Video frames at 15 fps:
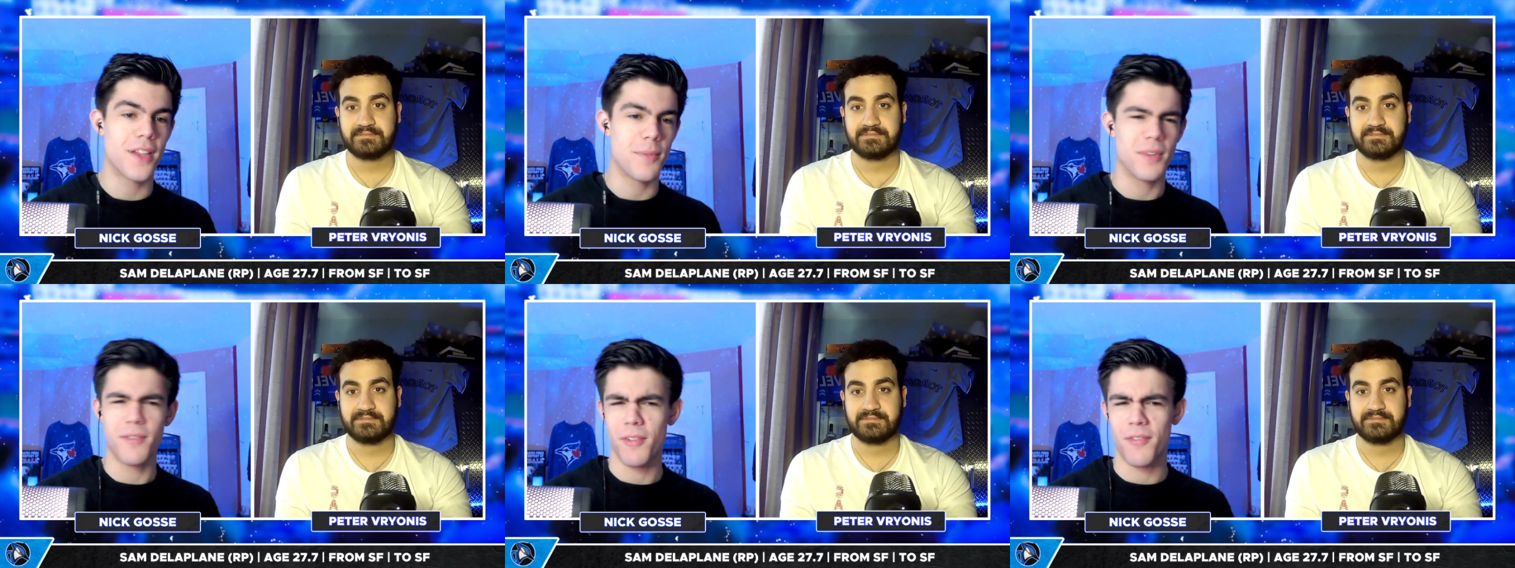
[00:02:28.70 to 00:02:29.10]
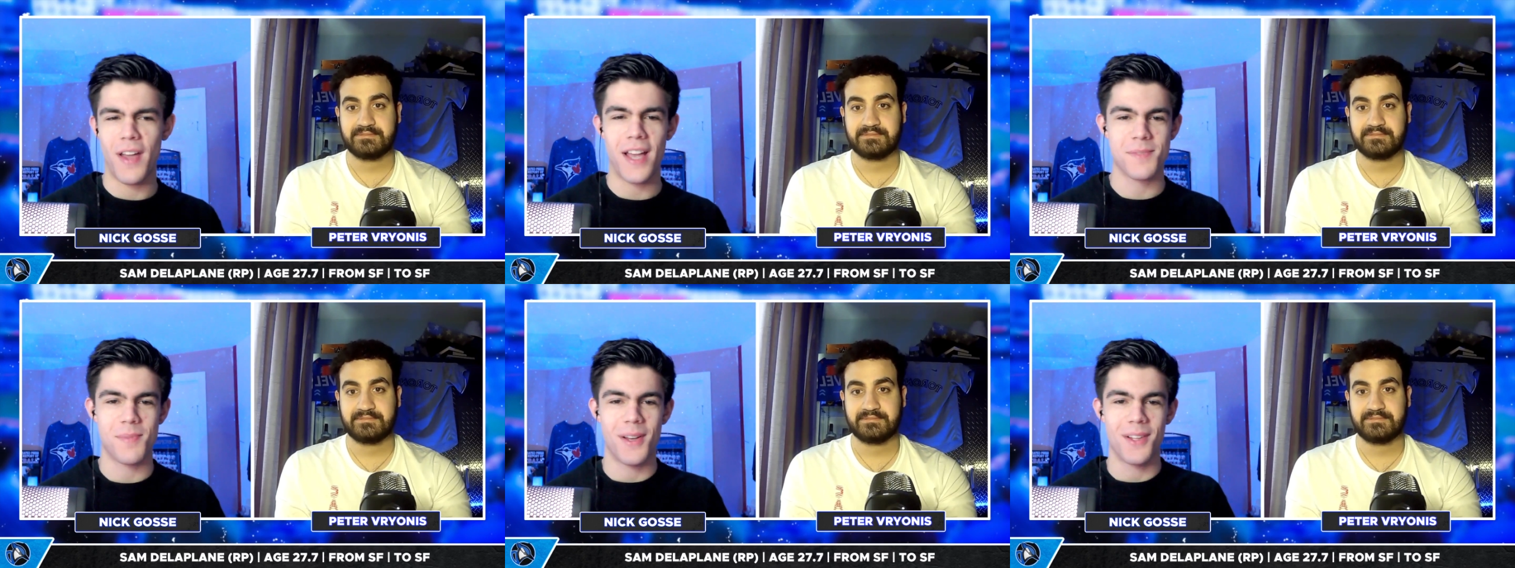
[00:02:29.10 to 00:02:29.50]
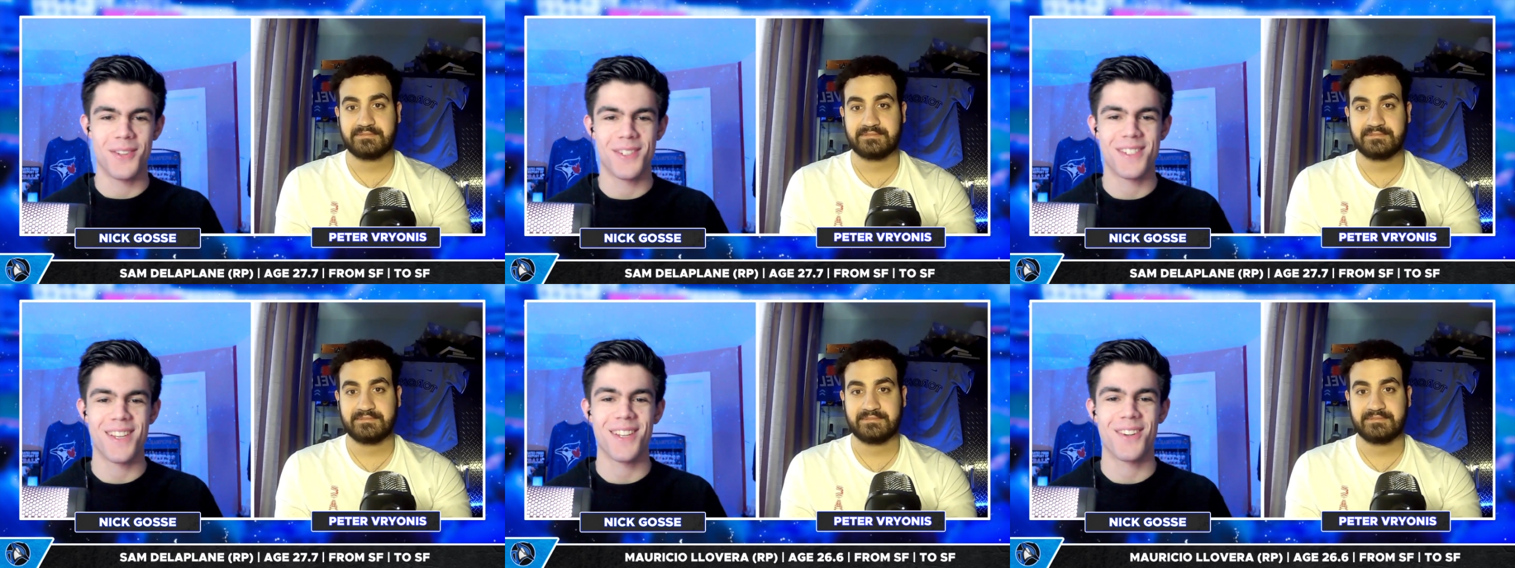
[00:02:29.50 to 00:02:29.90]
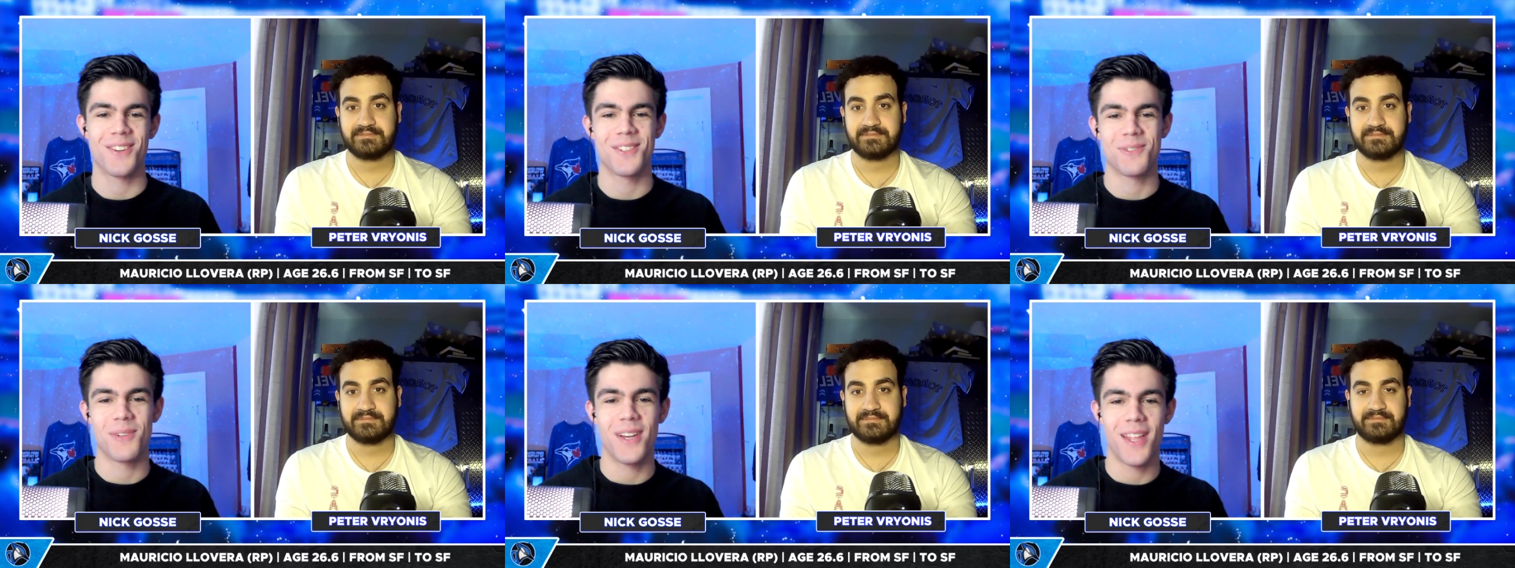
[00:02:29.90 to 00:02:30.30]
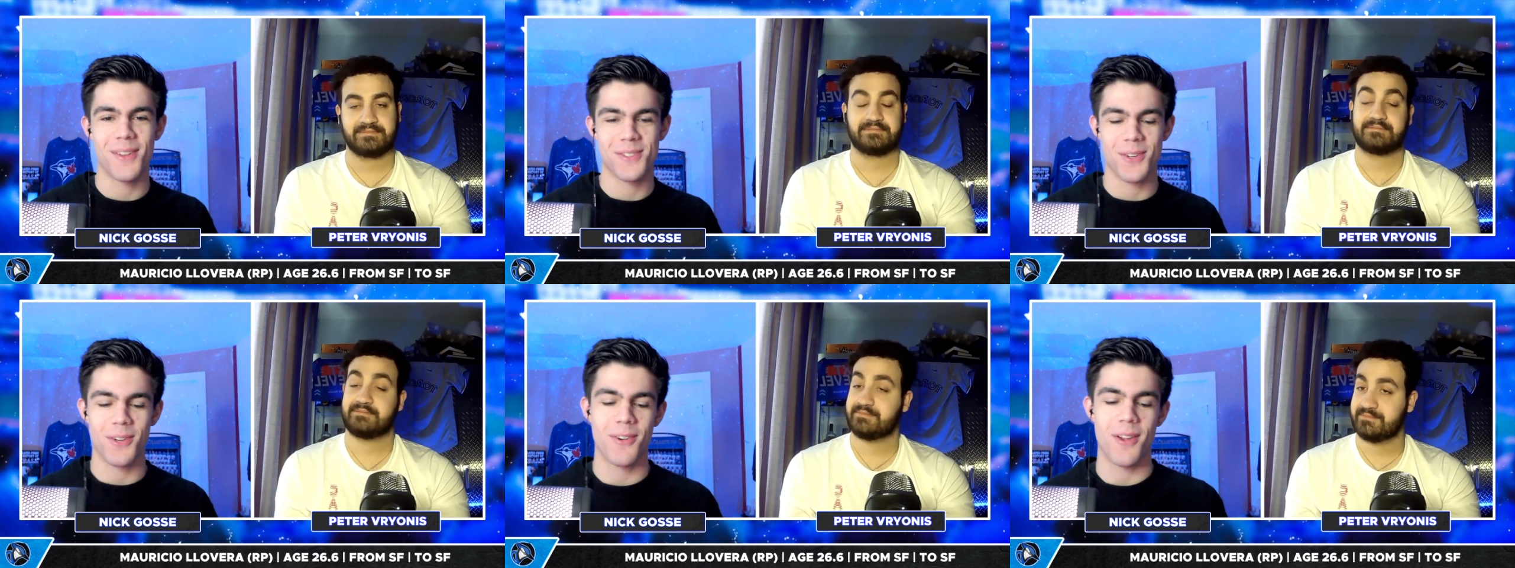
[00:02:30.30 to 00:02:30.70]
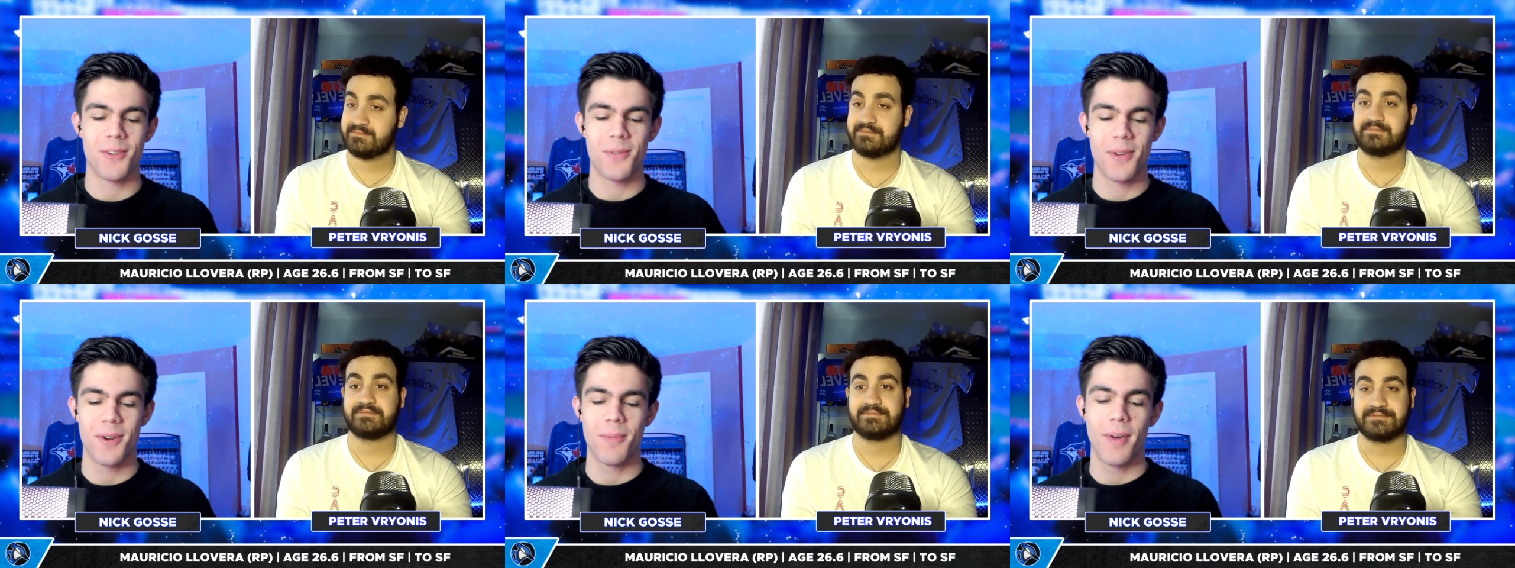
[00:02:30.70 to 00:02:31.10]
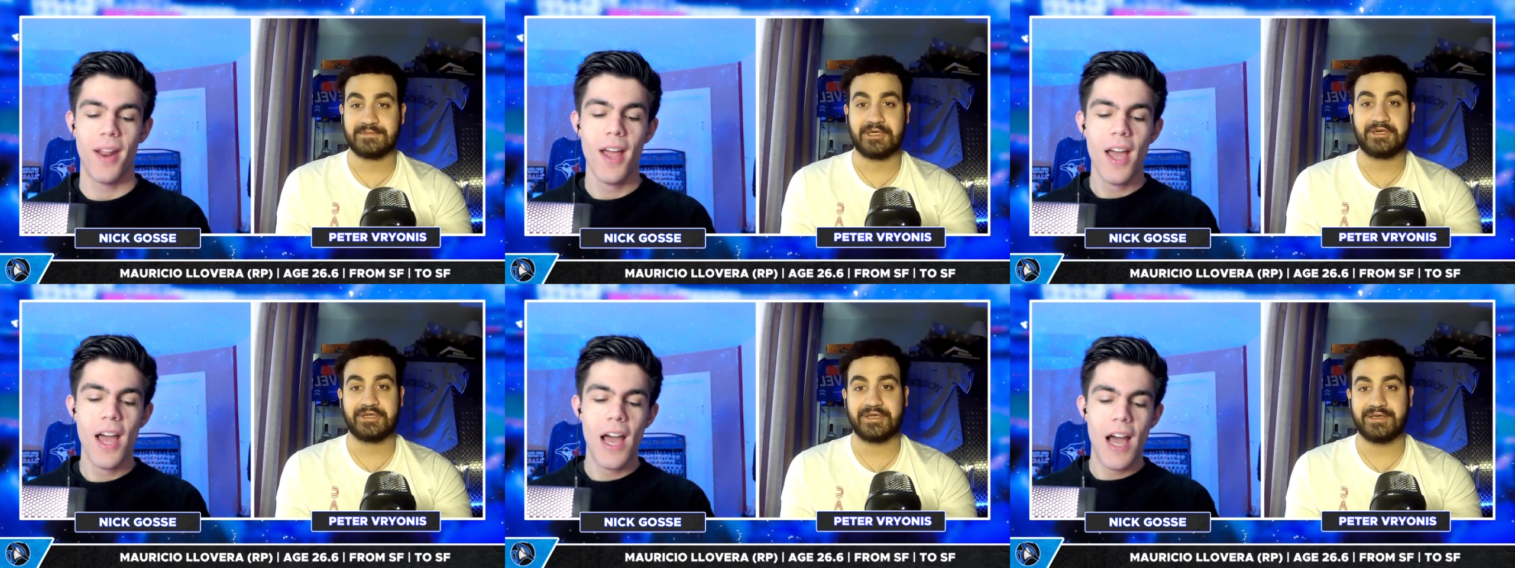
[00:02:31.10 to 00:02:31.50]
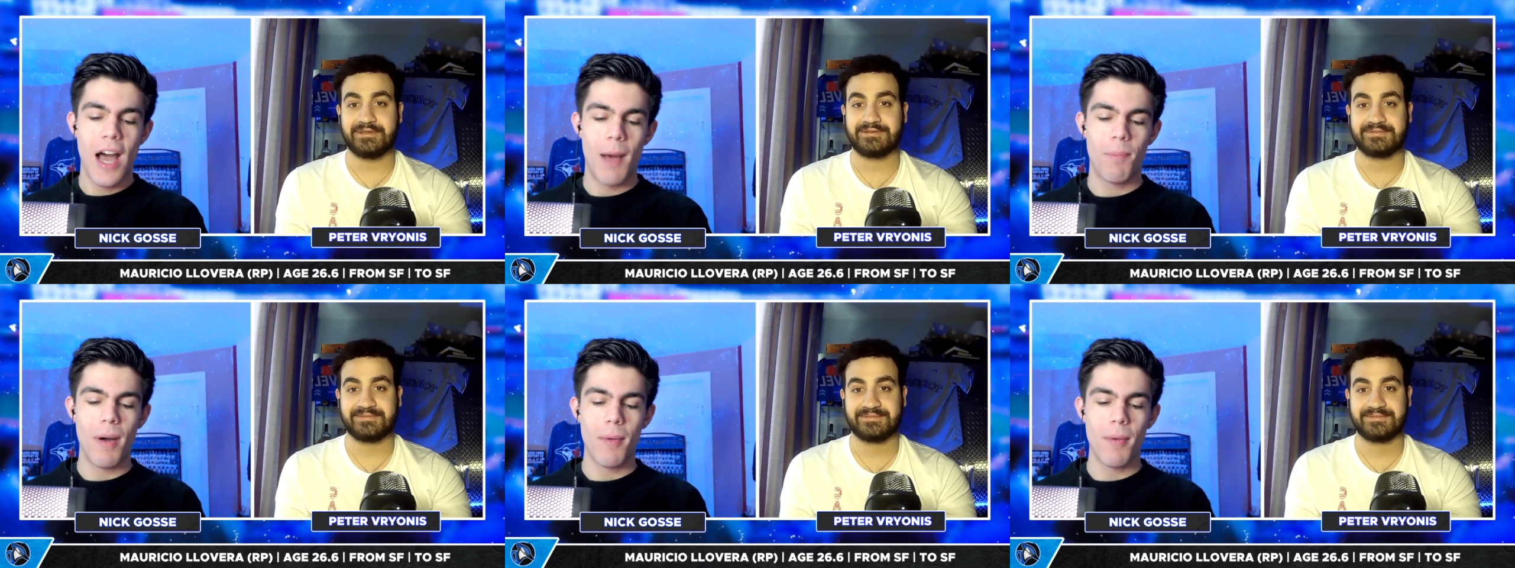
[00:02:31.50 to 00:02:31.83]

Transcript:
Speaker 1: I believe, a fastball or a sinker as well. That was going around Twitter, but I'll pop